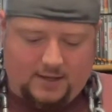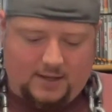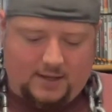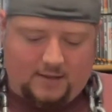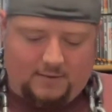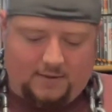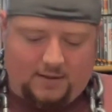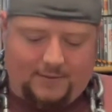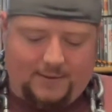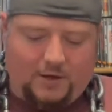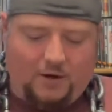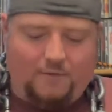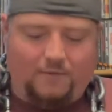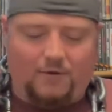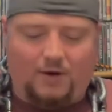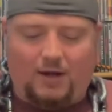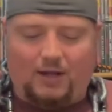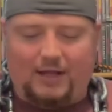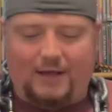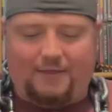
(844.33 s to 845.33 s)
But I mean,
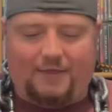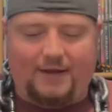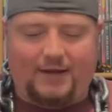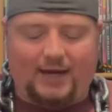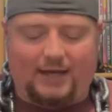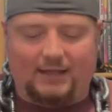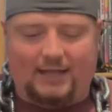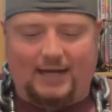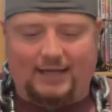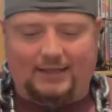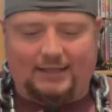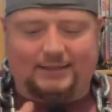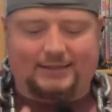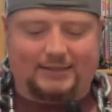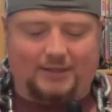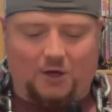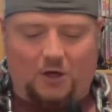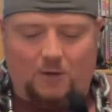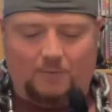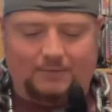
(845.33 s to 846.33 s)
overall, I think I like the
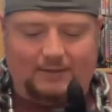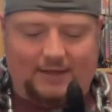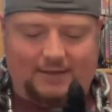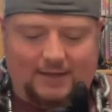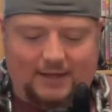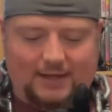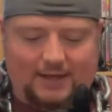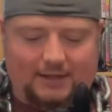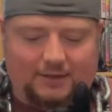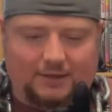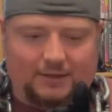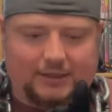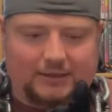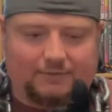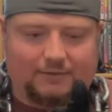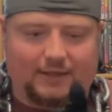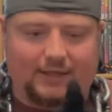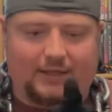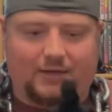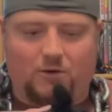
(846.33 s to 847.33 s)
sculpt. I think it
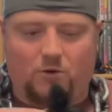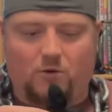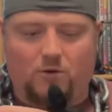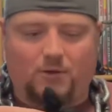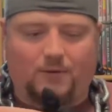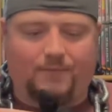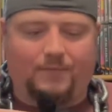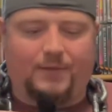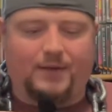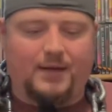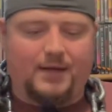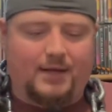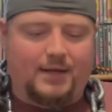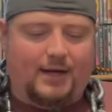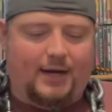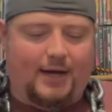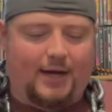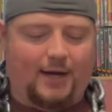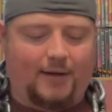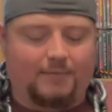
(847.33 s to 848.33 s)
looks really cool.
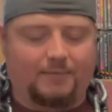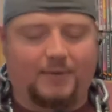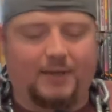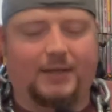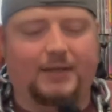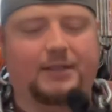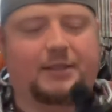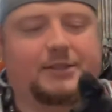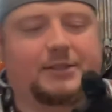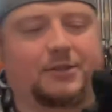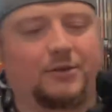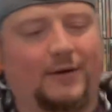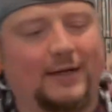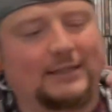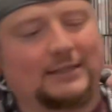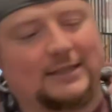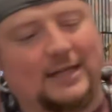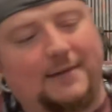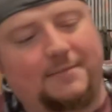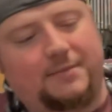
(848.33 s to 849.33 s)
Um, but
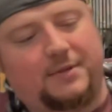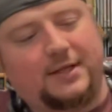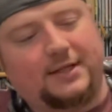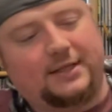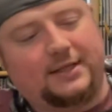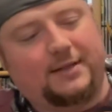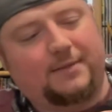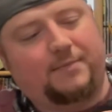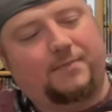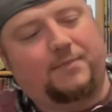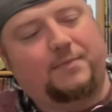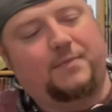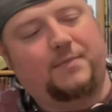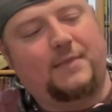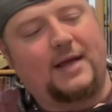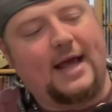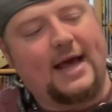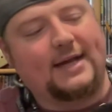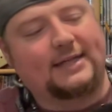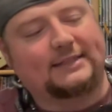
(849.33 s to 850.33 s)
joints, I the
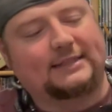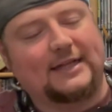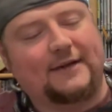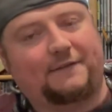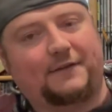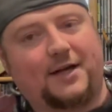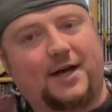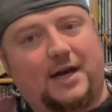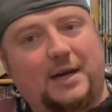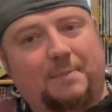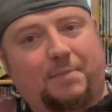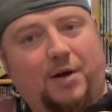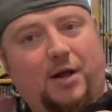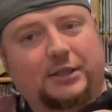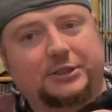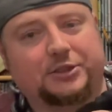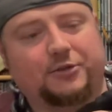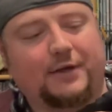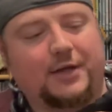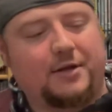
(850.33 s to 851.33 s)
head is definitely on a
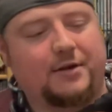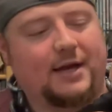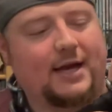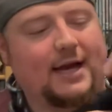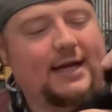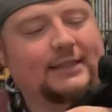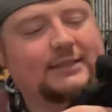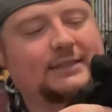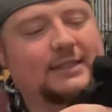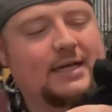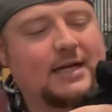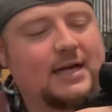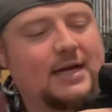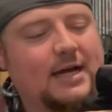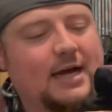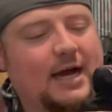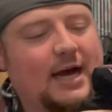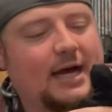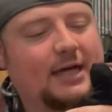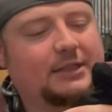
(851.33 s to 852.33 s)
ball joint, you guys.
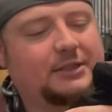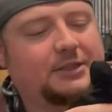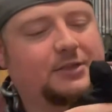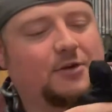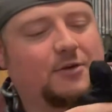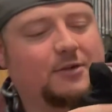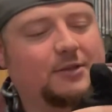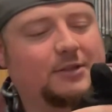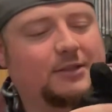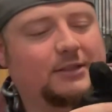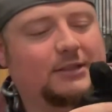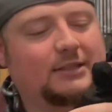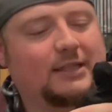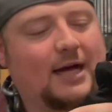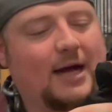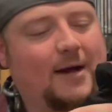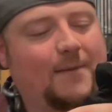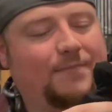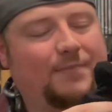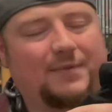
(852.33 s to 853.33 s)
Uh, shoulders,
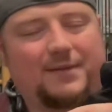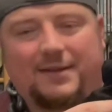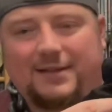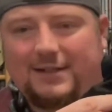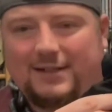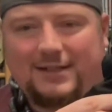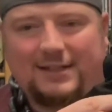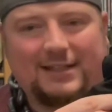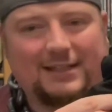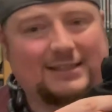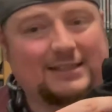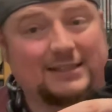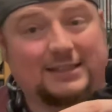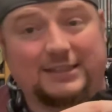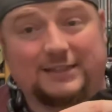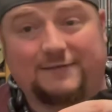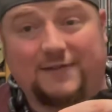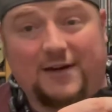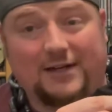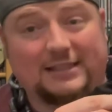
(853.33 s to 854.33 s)
um, th this is
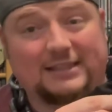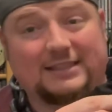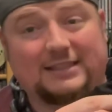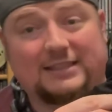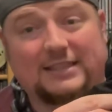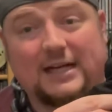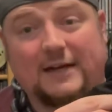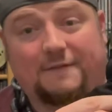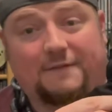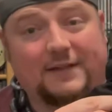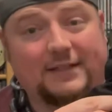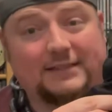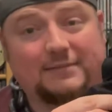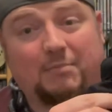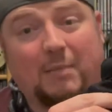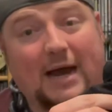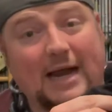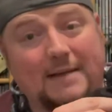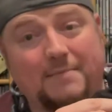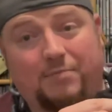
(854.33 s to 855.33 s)
just very stiff. This
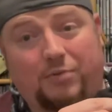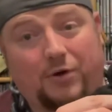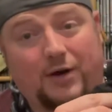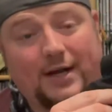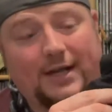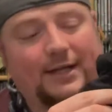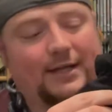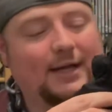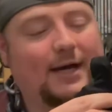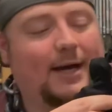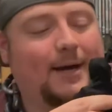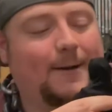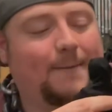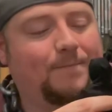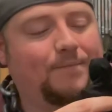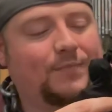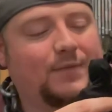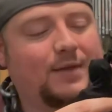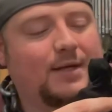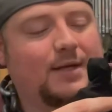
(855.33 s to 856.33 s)
might break.
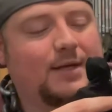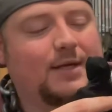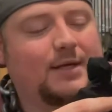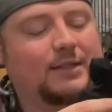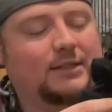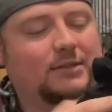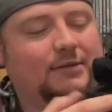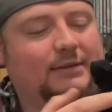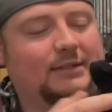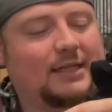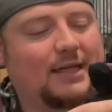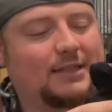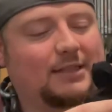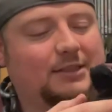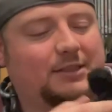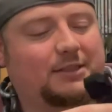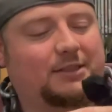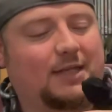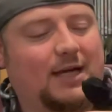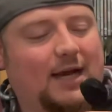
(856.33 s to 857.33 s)
Um, so he's got
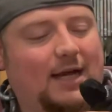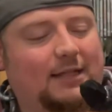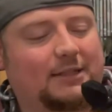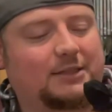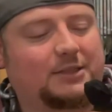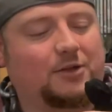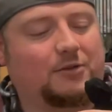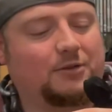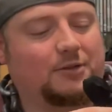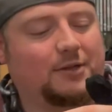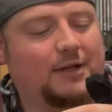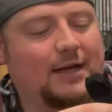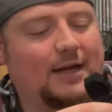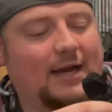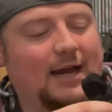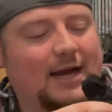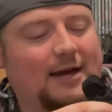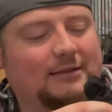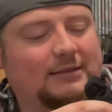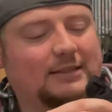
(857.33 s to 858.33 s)
the sh uh, shoulder in
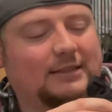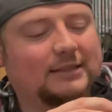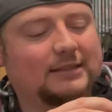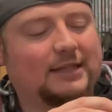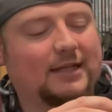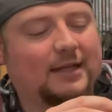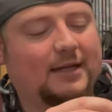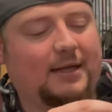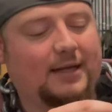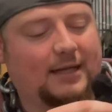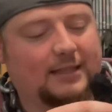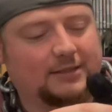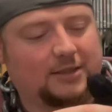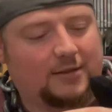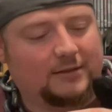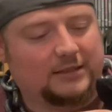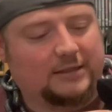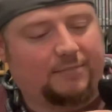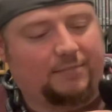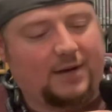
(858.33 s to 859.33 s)
and outs. He's, his
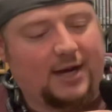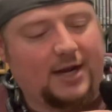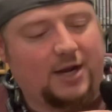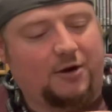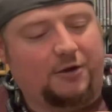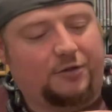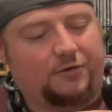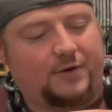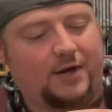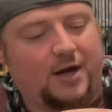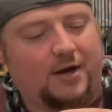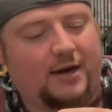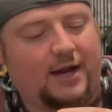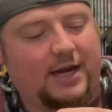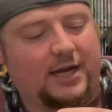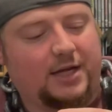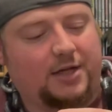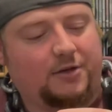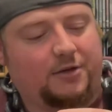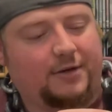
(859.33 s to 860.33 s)
arms could probably go
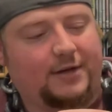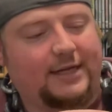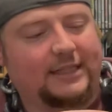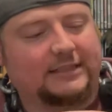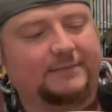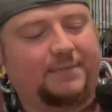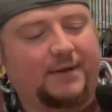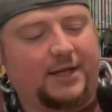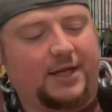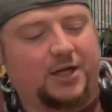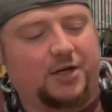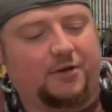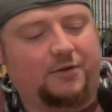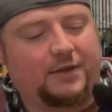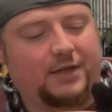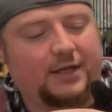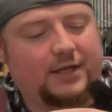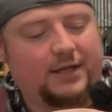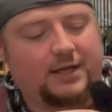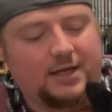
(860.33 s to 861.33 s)
380 degrees, but you know,
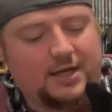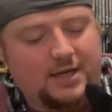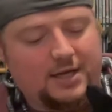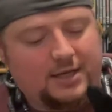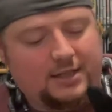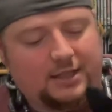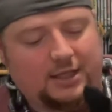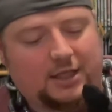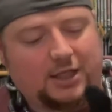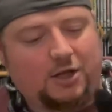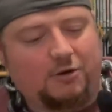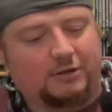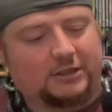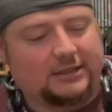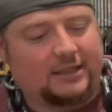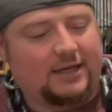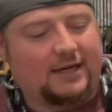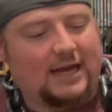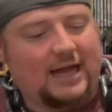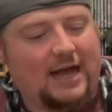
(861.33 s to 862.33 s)
the, the cloak's
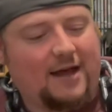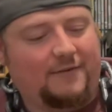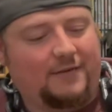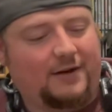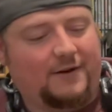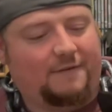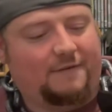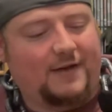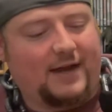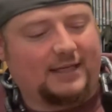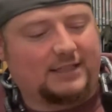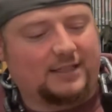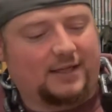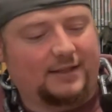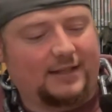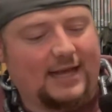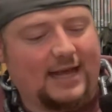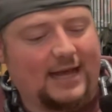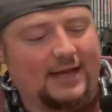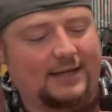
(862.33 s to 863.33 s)
going to have an effect
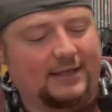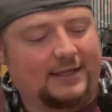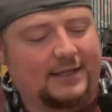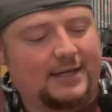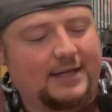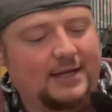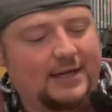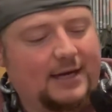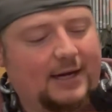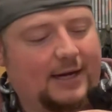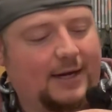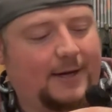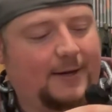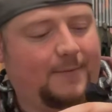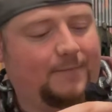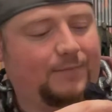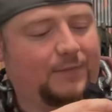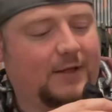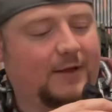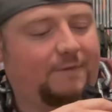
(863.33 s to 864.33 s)
on that.
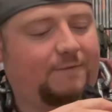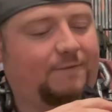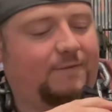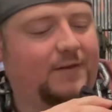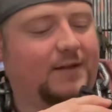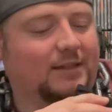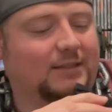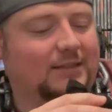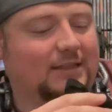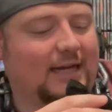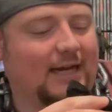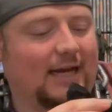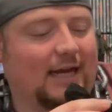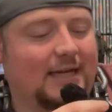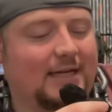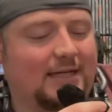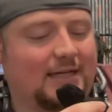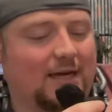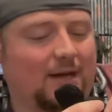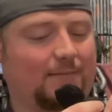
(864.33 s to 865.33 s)
Um, it feels like
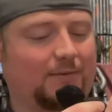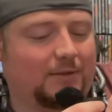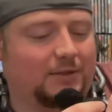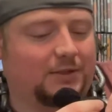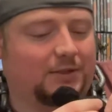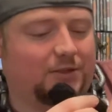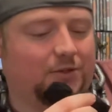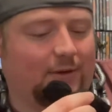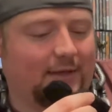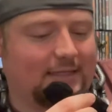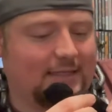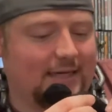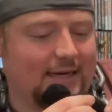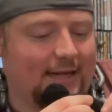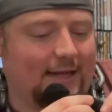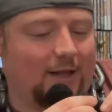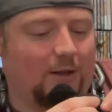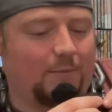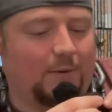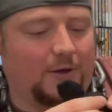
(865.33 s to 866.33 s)
a double jointed
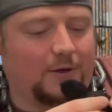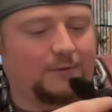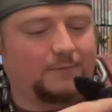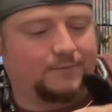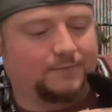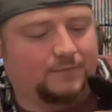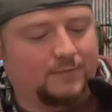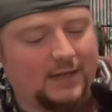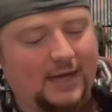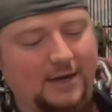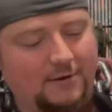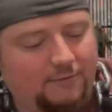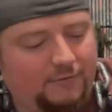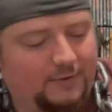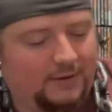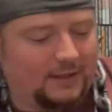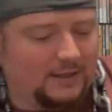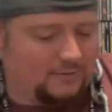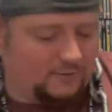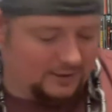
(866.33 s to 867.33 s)
elbow. I
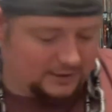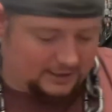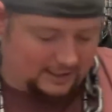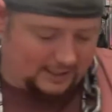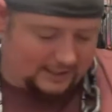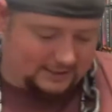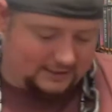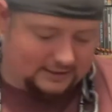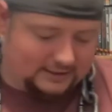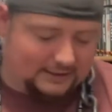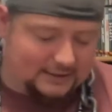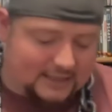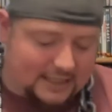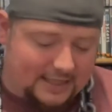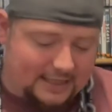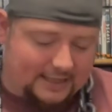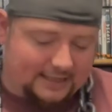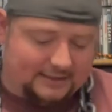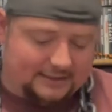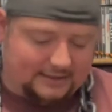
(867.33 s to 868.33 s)
really wish I could see
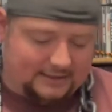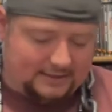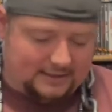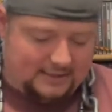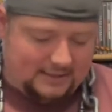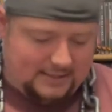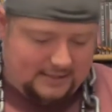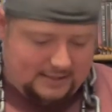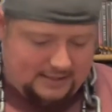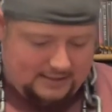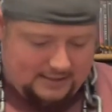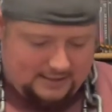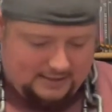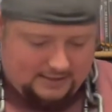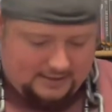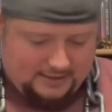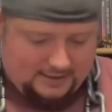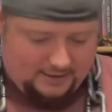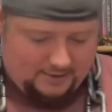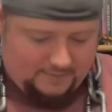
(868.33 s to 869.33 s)
this
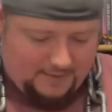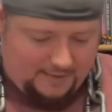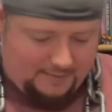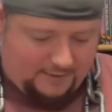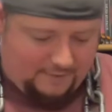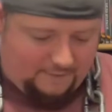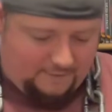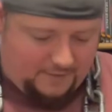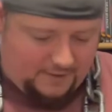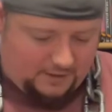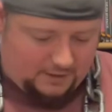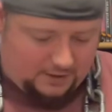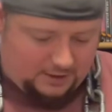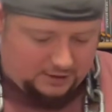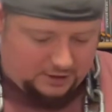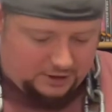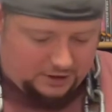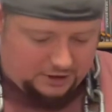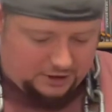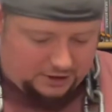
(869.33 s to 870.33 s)
because it make me feel
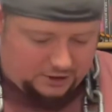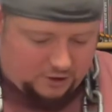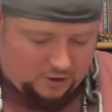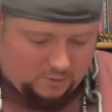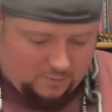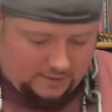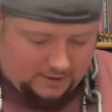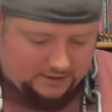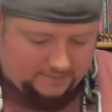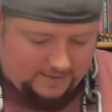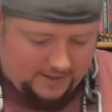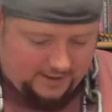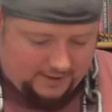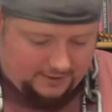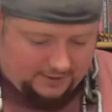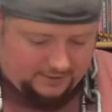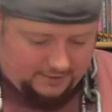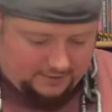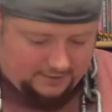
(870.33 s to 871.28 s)
so much better.